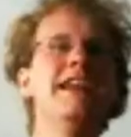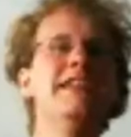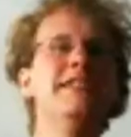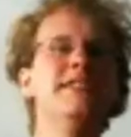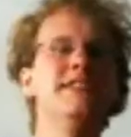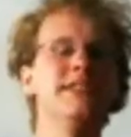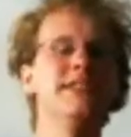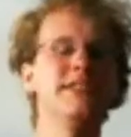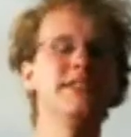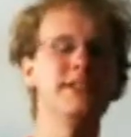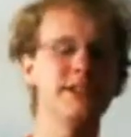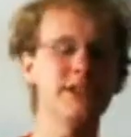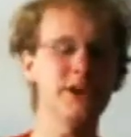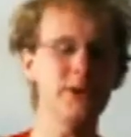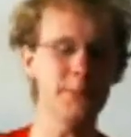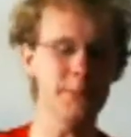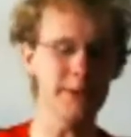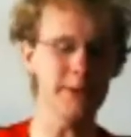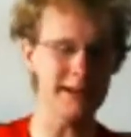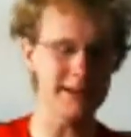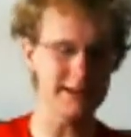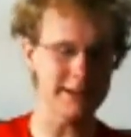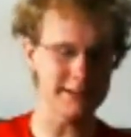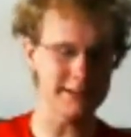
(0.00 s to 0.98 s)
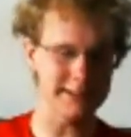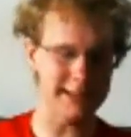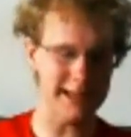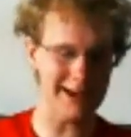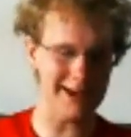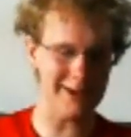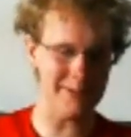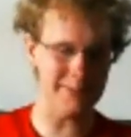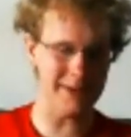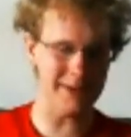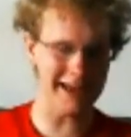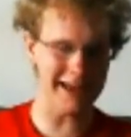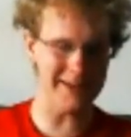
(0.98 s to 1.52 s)
is stupid because
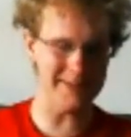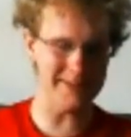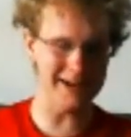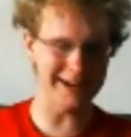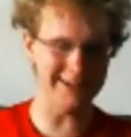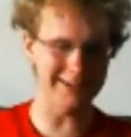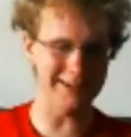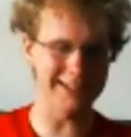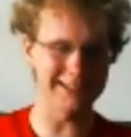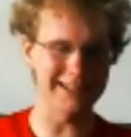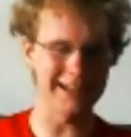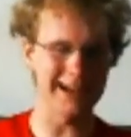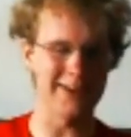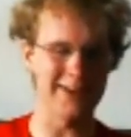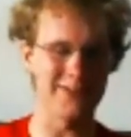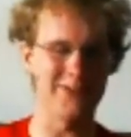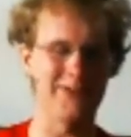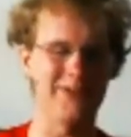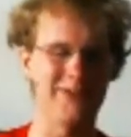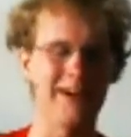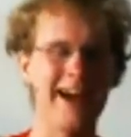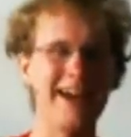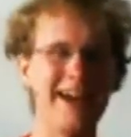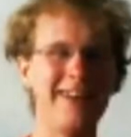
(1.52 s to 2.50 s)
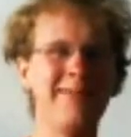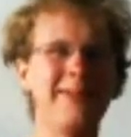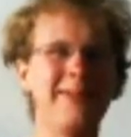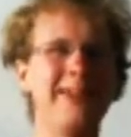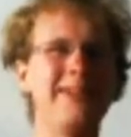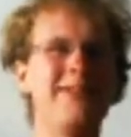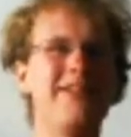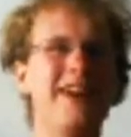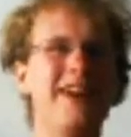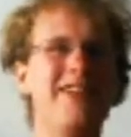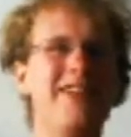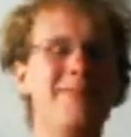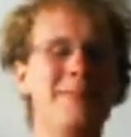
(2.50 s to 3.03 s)
they are paying Microsoft
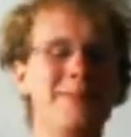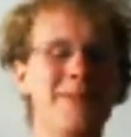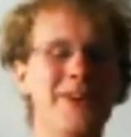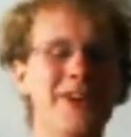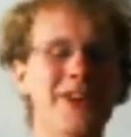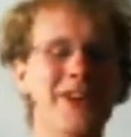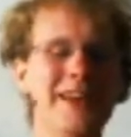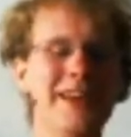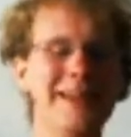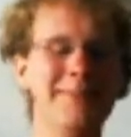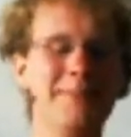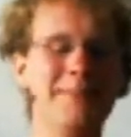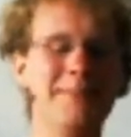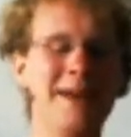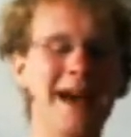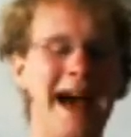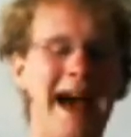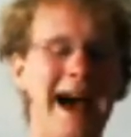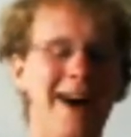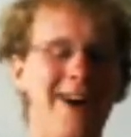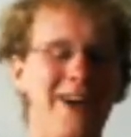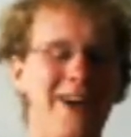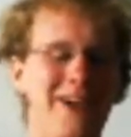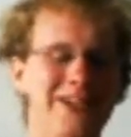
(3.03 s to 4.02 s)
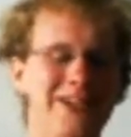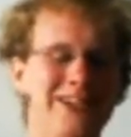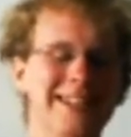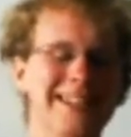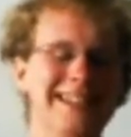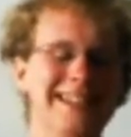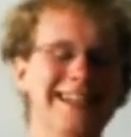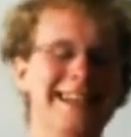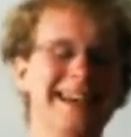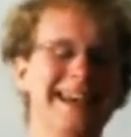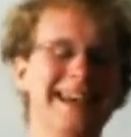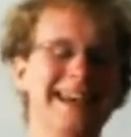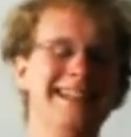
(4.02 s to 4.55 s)
5.5 million
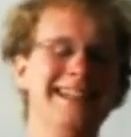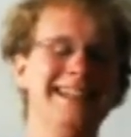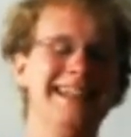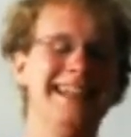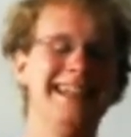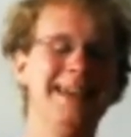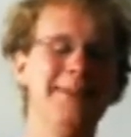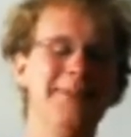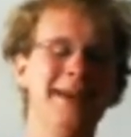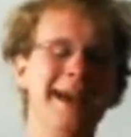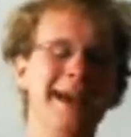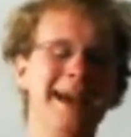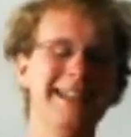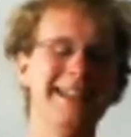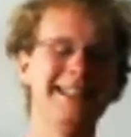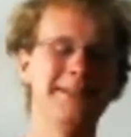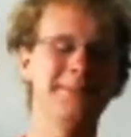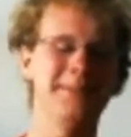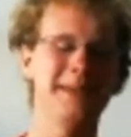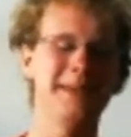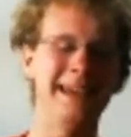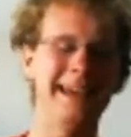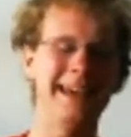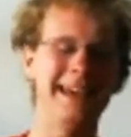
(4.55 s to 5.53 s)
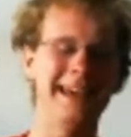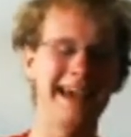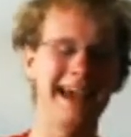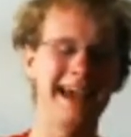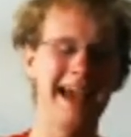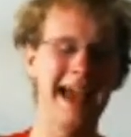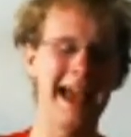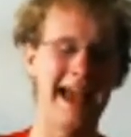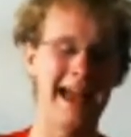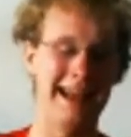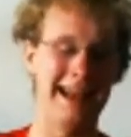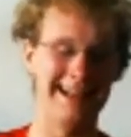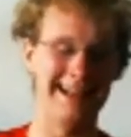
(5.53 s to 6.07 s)
pounds to keep XP
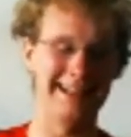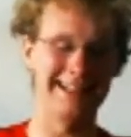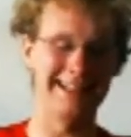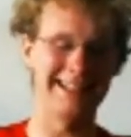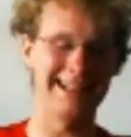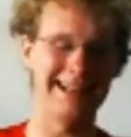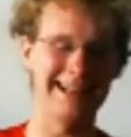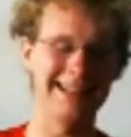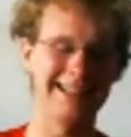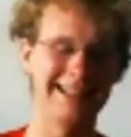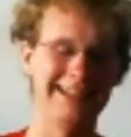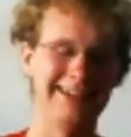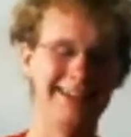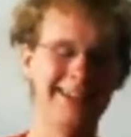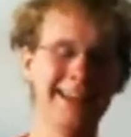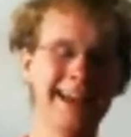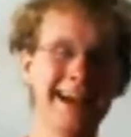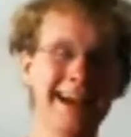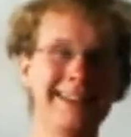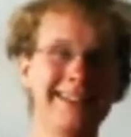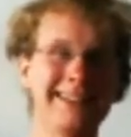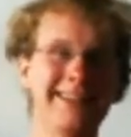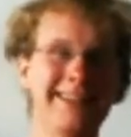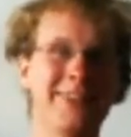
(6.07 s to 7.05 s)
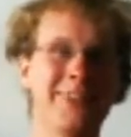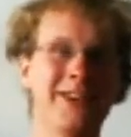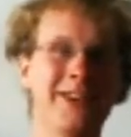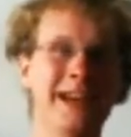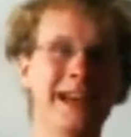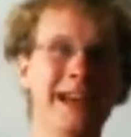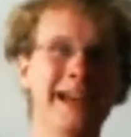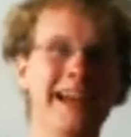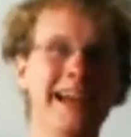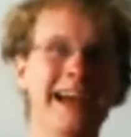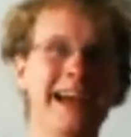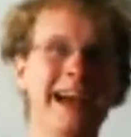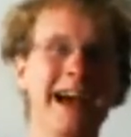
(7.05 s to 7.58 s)
and Exchange
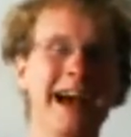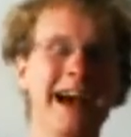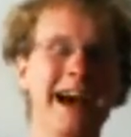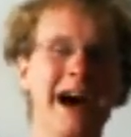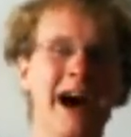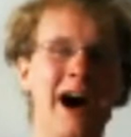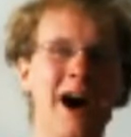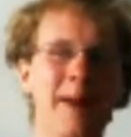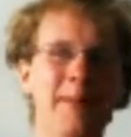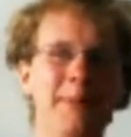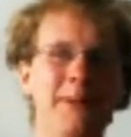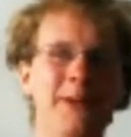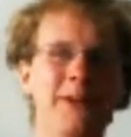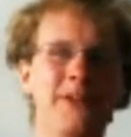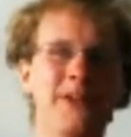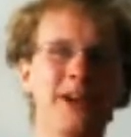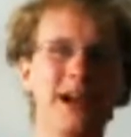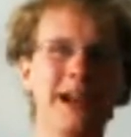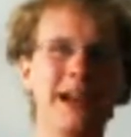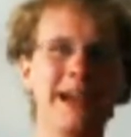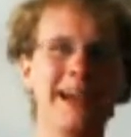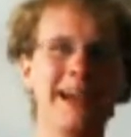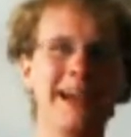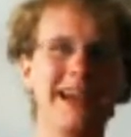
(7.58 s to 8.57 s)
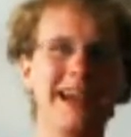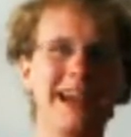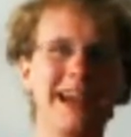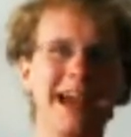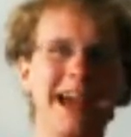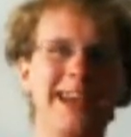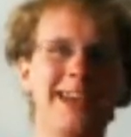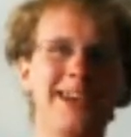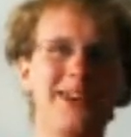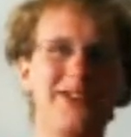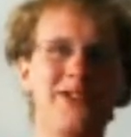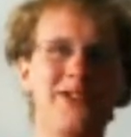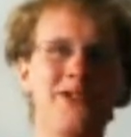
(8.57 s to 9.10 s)
2003 up and running.
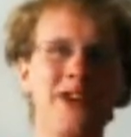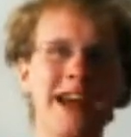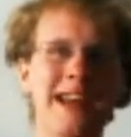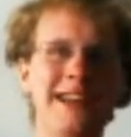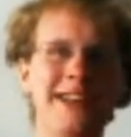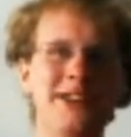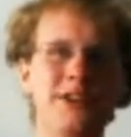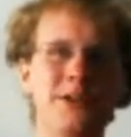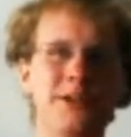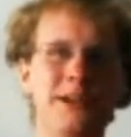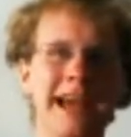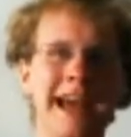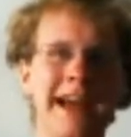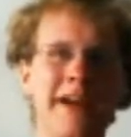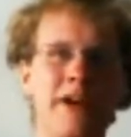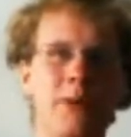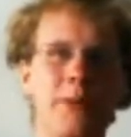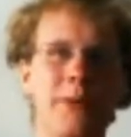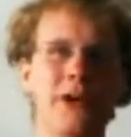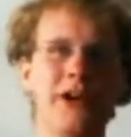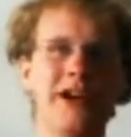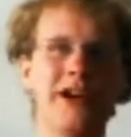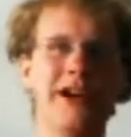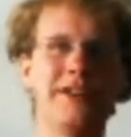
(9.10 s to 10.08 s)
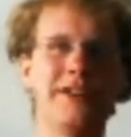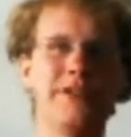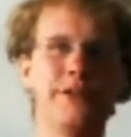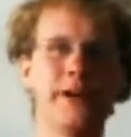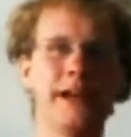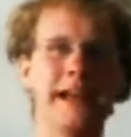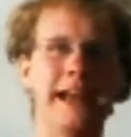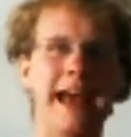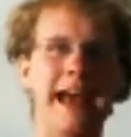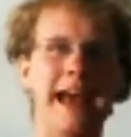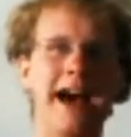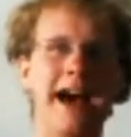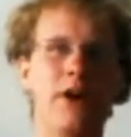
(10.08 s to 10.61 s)
Defend your terrible country
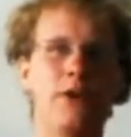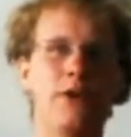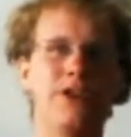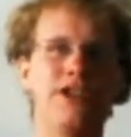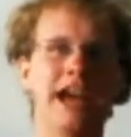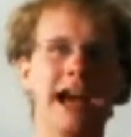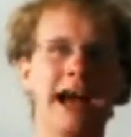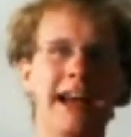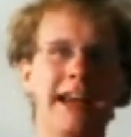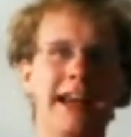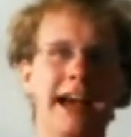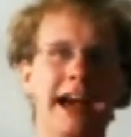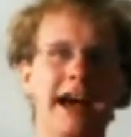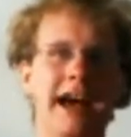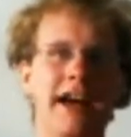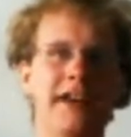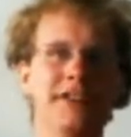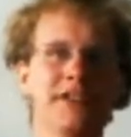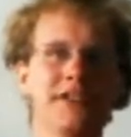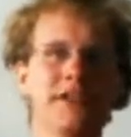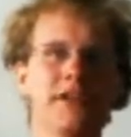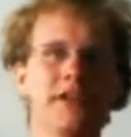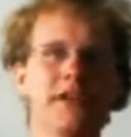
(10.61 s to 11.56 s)
now, jackass.